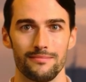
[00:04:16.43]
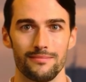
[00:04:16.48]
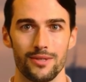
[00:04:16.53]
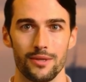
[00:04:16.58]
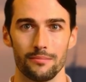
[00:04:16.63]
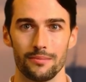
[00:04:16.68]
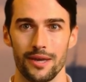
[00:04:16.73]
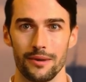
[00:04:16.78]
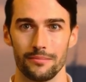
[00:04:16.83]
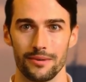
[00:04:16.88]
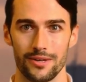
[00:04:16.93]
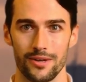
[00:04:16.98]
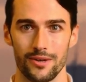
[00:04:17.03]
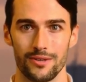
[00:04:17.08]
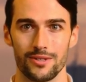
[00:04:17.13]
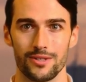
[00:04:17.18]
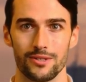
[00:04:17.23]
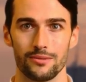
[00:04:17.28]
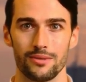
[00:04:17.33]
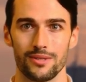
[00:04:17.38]
Depending
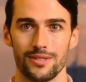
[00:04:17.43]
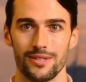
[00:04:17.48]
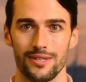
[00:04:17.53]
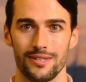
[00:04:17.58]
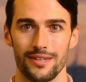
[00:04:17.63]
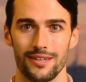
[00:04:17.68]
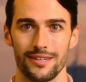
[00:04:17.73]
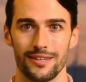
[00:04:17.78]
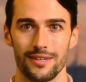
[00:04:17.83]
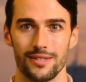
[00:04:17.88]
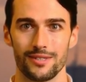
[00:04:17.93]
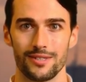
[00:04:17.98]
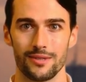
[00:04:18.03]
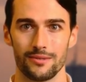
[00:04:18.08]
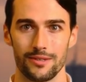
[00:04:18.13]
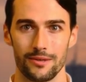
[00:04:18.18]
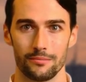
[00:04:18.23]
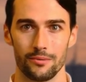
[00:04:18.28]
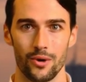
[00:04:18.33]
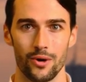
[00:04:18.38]
on the specific needs
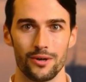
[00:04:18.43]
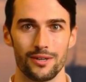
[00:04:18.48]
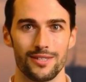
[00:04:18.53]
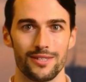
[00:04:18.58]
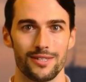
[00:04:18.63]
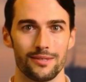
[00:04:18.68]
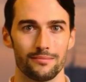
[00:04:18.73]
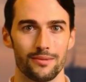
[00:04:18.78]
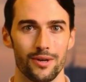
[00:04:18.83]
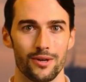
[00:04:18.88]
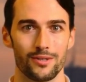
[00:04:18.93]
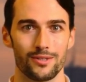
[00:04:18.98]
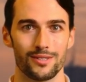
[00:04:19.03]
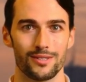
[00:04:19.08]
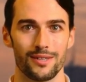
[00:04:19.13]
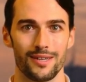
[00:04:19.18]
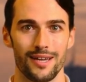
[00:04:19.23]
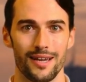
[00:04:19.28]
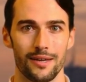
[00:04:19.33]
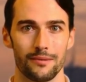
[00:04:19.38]
of the parties
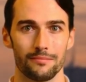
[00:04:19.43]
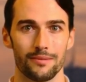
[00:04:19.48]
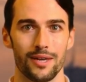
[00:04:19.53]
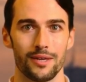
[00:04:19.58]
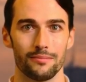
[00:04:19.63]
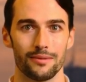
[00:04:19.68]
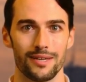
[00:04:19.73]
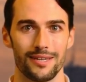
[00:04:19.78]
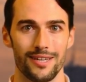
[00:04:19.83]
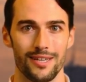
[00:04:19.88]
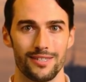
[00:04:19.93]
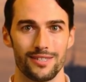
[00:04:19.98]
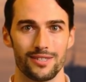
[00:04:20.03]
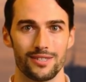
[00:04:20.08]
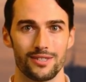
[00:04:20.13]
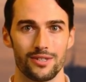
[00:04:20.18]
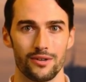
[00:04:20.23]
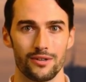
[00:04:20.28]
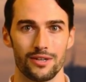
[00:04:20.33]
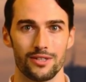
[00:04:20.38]
involved, it may be
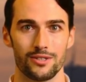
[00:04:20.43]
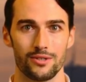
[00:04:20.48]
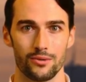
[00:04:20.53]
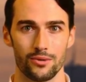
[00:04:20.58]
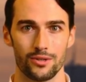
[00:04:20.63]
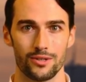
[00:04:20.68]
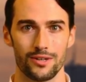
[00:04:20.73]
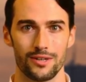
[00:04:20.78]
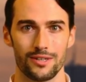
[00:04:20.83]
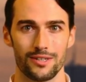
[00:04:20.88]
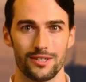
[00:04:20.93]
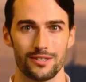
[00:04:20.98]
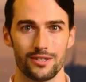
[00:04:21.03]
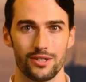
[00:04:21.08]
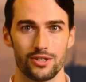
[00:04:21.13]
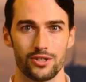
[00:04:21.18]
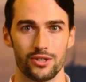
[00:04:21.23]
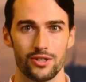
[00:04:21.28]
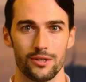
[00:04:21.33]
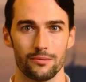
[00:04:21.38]
necessary to include
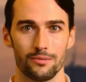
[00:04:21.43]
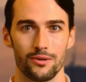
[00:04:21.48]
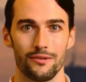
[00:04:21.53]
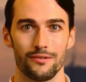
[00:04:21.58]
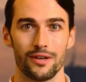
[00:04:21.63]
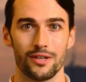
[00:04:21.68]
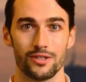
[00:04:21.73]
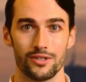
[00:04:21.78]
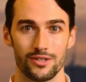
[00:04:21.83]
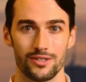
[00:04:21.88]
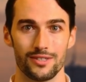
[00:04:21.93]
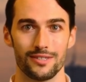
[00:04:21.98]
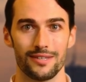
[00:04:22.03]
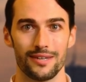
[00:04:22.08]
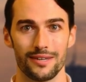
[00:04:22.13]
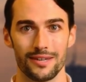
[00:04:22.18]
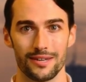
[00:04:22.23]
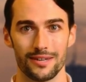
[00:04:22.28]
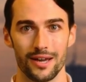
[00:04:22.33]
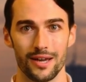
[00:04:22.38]
additional provisions
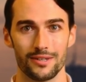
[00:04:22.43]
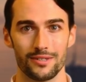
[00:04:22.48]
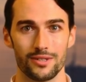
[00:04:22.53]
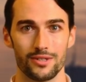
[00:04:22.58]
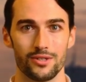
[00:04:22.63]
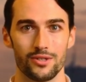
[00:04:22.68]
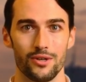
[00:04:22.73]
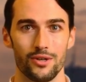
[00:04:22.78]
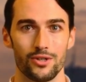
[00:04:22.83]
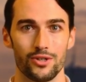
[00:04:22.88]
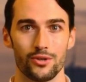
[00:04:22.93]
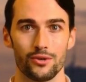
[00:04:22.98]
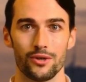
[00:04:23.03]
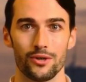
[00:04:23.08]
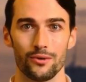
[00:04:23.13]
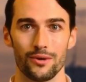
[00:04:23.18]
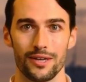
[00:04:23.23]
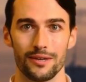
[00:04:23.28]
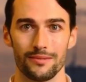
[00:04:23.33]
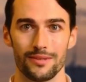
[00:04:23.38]
in the non-disclosure
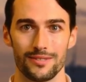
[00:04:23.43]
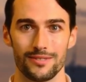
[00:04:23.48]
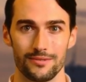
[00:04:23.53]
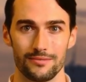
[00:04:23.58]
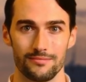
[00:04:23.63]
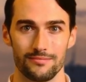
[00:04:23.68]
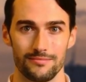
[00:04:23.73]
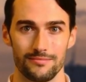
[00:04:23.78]
agreement.